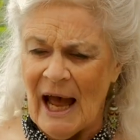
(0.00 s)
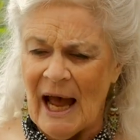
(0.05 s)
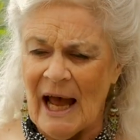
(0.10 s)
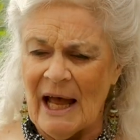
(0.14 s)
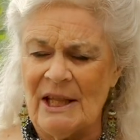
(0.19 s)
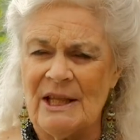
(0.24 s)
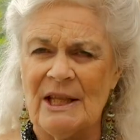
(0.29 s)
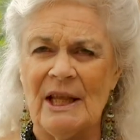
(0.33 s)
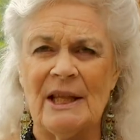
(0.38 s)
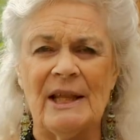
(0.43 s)

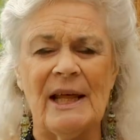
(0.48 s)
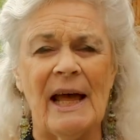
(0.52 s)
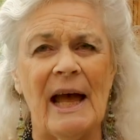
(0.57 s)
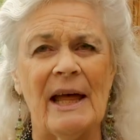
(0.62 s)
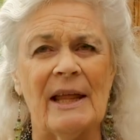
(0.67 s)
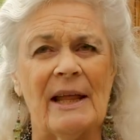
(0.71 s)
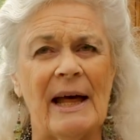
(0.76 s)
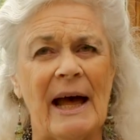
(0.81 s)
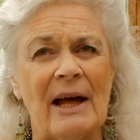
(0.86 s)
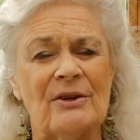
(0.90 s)
and then they
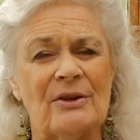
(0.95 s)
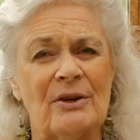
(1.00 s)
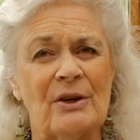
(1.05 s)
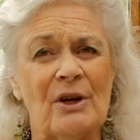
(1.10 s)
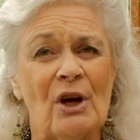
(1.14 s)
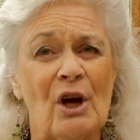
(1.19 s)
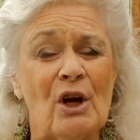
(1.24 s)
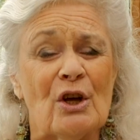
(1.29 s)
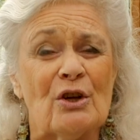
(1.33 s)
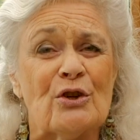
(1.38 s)
had to
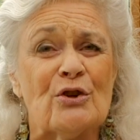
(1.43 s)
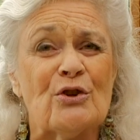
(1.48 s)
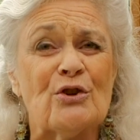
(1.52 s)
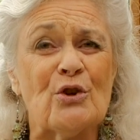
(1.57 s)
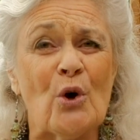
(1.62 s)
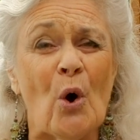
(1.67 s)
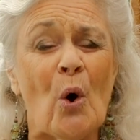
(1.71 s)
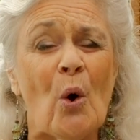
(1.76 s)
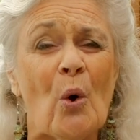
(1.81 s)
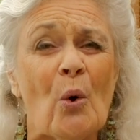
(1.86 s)

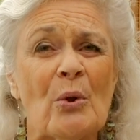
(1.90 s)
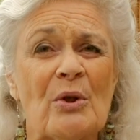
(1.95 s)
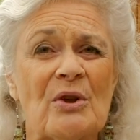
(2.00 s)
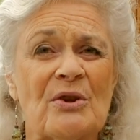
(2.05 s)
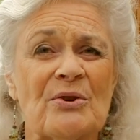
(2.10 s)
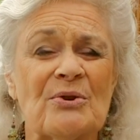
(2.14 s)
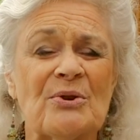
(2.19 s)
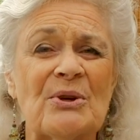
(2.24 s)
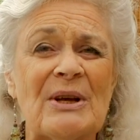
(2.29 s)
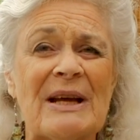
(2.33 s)
sew
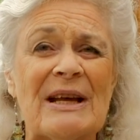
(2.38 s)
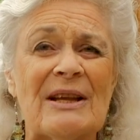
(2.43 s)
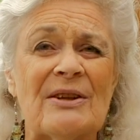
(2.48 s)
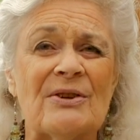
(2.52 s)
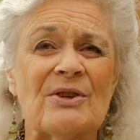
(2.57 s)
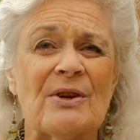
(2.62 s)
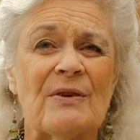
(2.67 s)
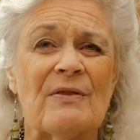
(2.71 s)
the skins